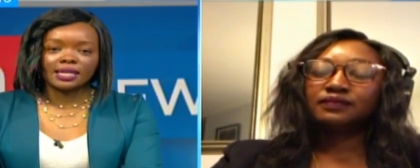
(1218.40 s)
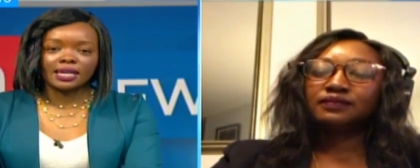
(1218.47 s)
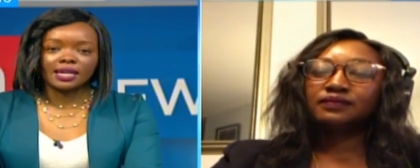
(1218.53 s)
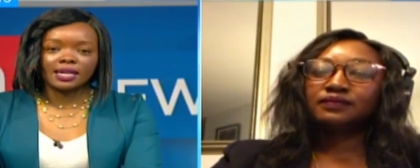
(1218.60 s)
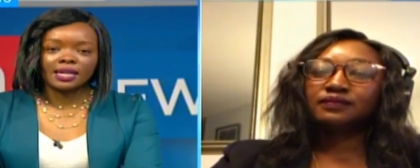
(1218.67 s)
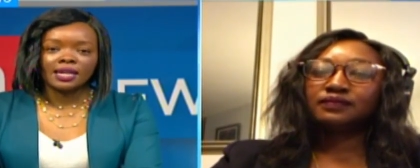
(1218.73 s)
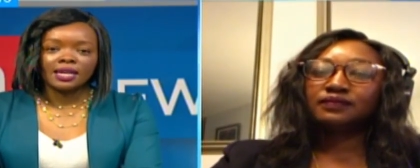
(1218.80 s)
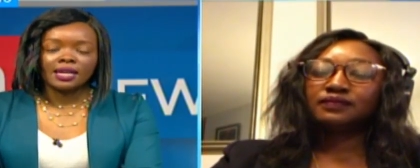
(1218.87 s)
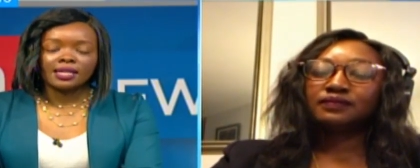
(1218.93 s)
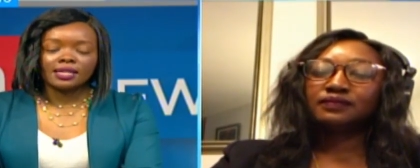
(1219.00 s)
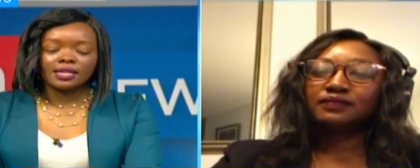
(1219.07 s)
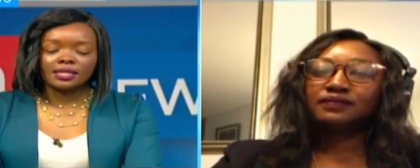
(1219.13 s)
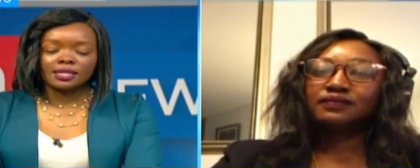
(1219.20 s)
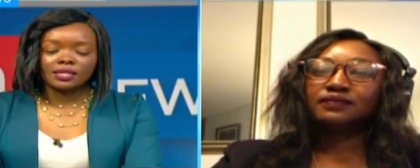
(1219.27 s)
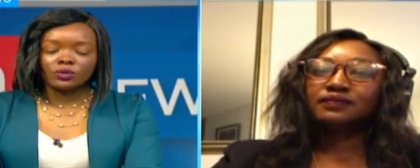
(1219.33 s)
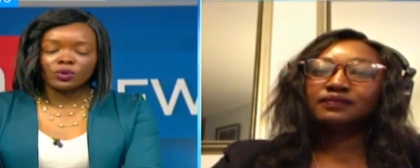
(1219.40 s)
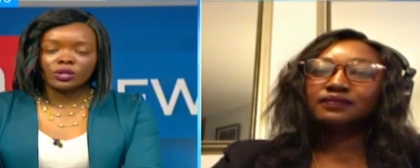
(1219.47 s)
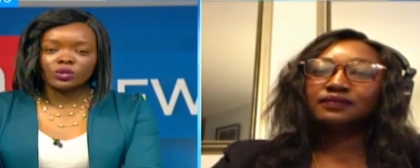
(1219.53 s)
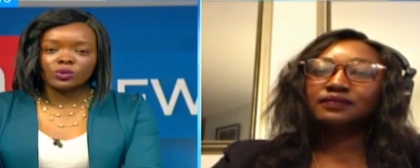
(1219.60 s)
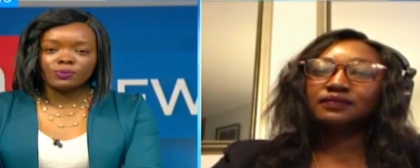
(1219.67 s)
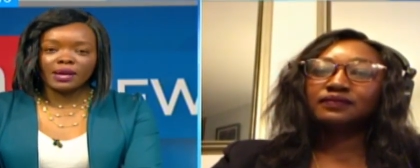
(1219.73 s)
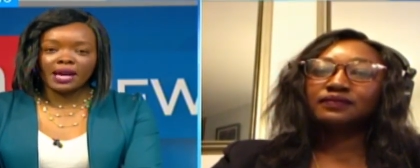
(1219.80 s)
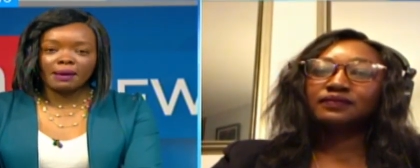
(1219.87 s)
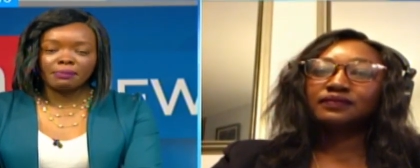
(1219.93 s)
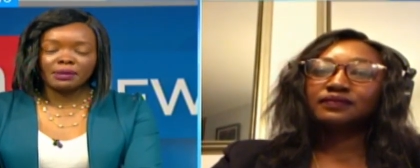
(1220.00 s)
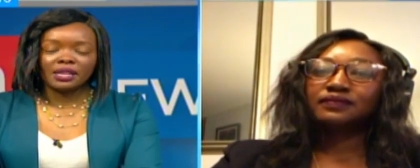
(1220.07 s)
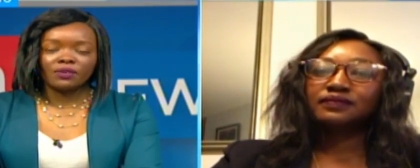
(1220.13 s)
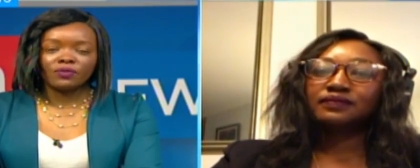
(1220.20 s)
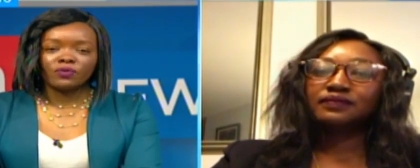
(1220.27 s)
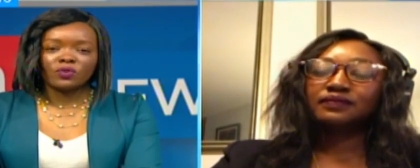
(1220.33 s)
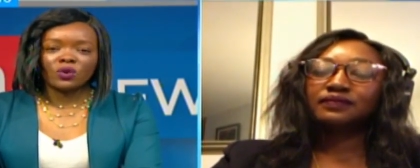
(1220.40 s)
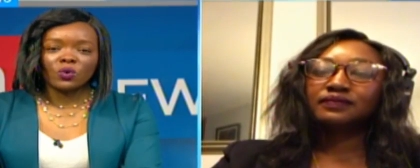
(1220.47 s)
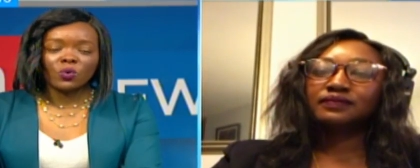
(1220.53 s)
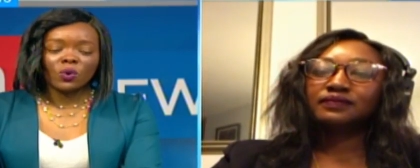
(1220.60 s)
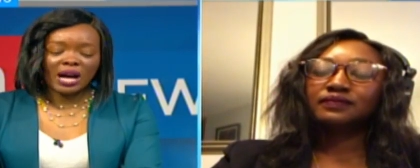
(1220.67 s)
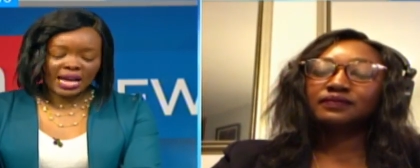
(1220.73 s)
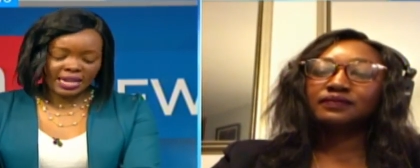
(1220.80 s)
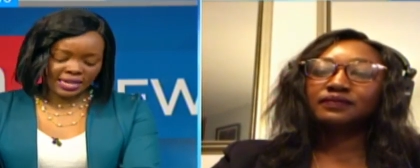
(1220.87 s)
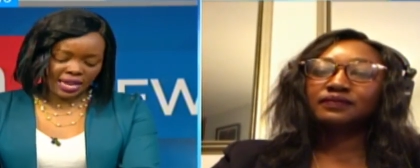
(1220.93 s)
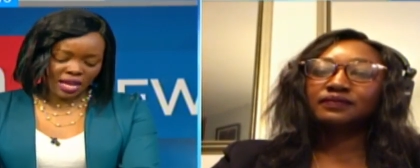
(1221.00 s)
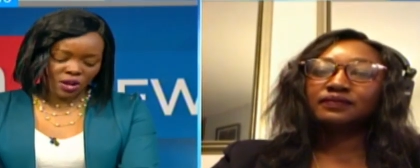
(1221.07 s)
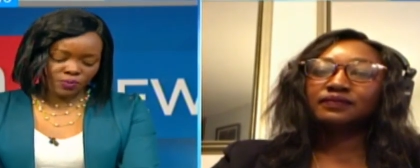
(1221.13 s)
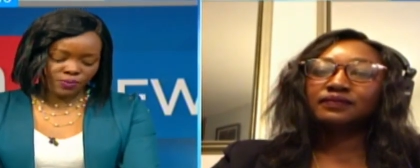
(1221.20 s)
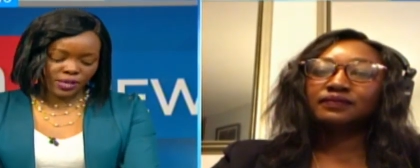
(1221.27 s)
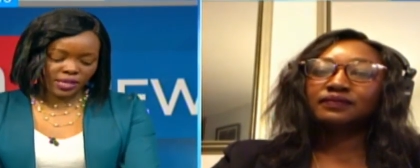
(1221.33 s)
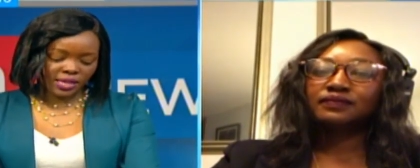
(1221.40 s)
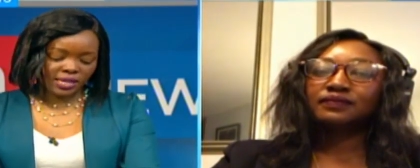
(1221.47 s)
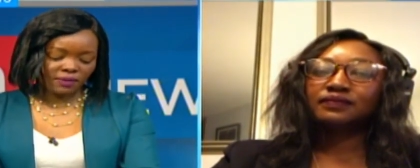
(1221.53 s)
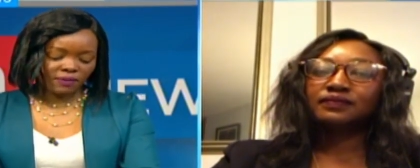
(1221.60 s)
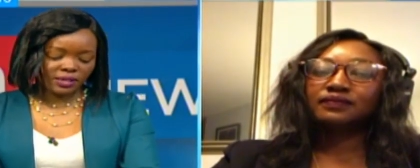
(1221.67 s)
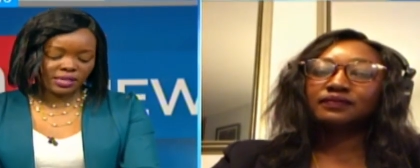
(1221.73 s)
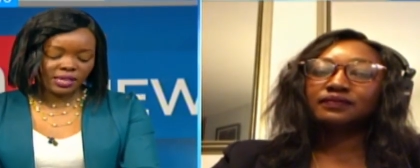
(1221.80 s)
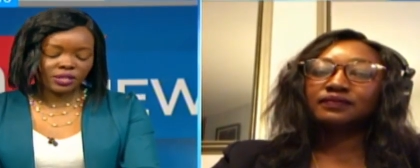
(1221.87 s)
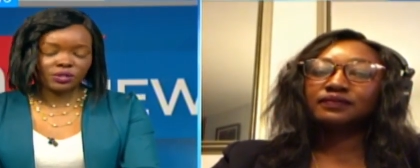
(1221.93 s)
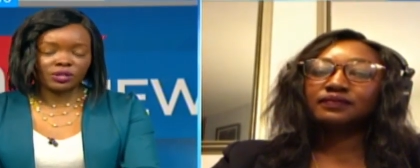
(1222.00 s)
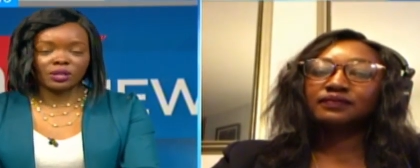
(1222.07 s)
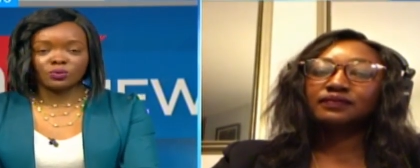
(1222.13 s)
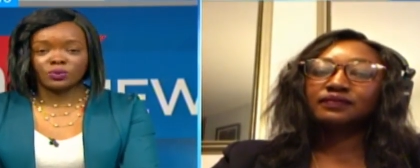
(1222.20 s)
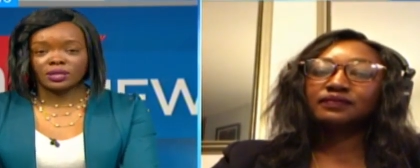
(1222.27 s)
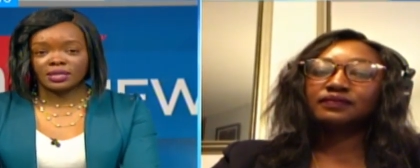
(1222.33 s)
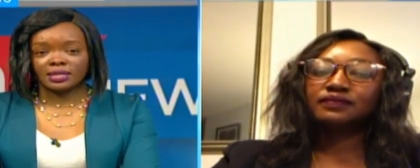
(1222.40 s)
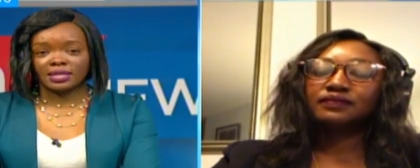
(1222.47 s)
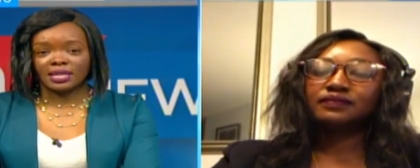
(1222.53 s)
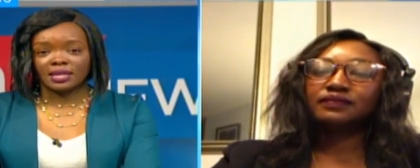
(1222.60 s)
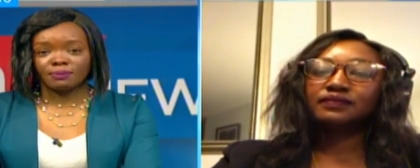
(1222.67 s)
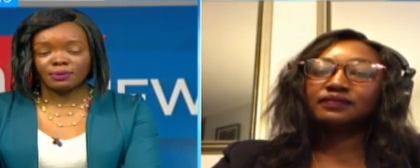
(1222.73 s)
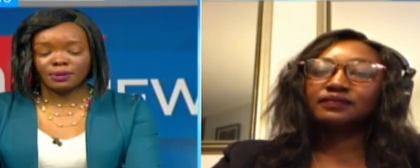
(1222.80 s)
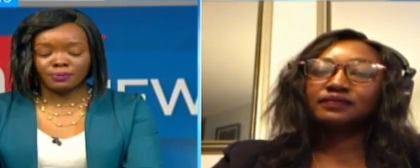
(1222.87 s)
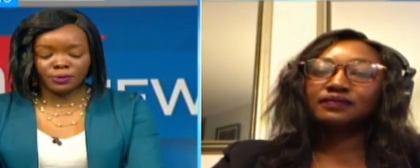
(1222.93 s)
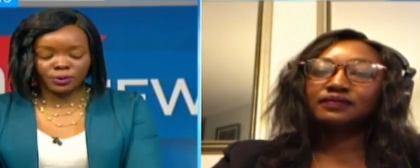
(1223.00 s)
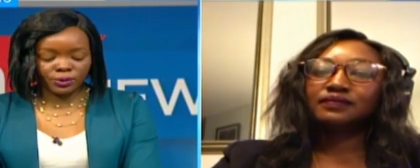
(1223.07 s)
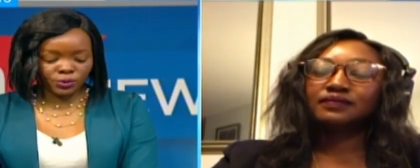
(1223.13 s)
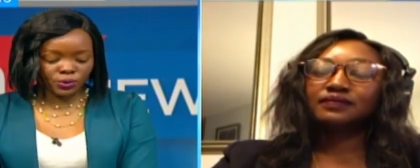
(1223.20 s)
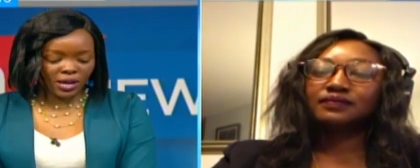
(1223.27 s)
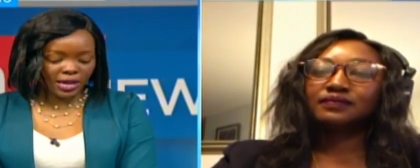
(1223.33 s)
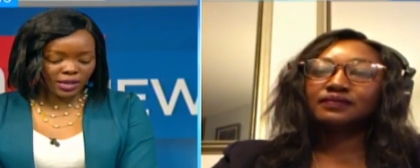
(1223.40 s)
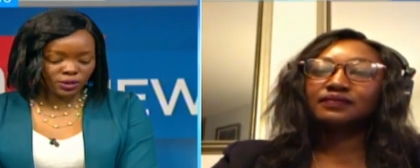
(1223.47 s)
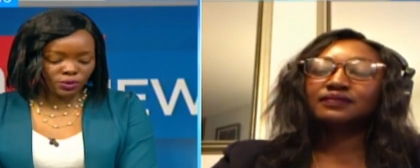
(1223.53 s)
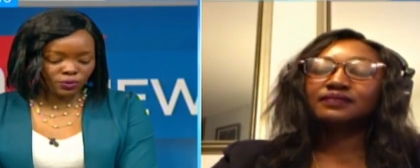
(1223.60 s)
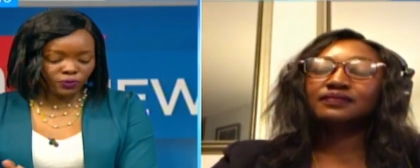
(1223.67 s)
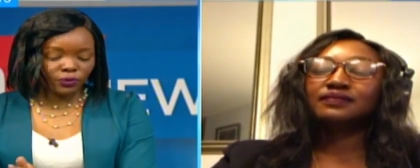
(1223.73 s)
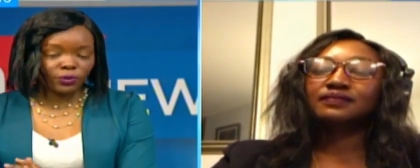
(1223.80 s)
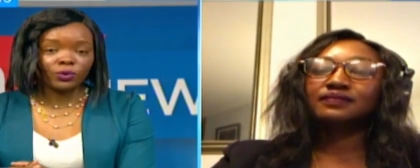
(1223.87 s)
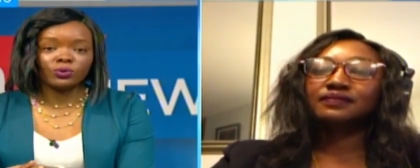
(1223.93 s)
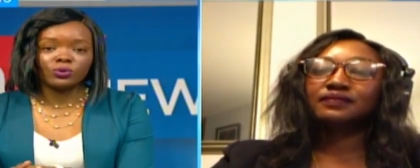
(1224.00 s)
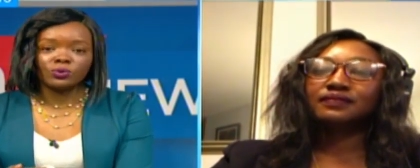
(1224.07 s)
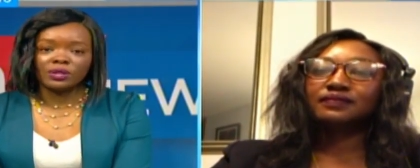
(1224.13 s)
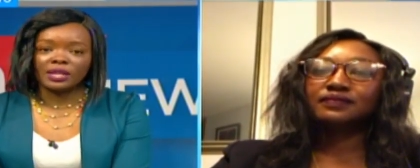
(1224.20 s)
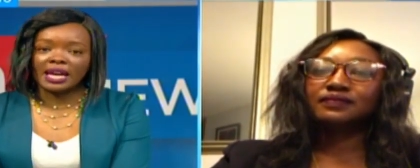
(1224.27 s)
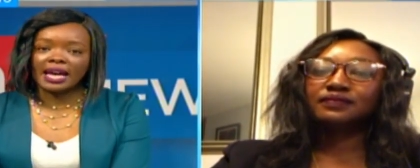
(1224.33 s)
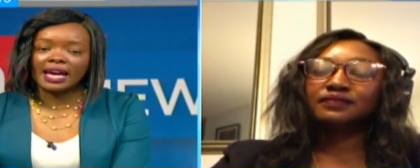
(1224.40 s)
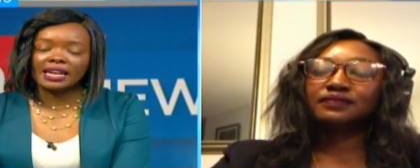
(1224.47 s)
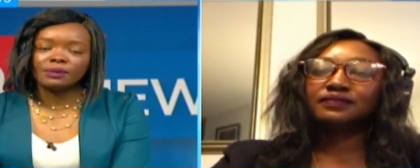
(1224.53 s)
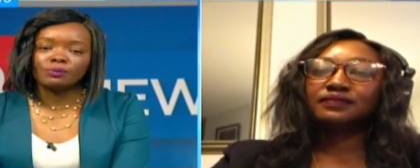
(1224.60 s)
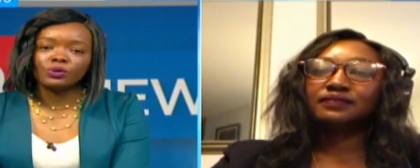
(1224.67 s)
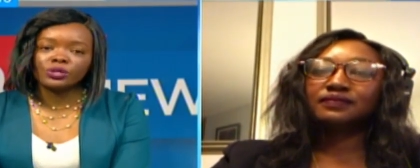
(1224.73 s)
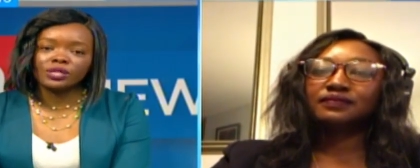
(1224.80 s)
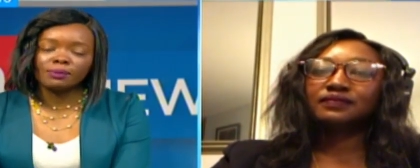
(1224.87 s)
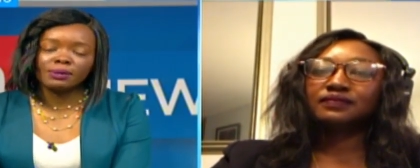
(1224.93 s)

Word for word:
Speaker 1: uh, this is going to be happening for a while now, the devastation that we're seeing, people trying to flow to their animals?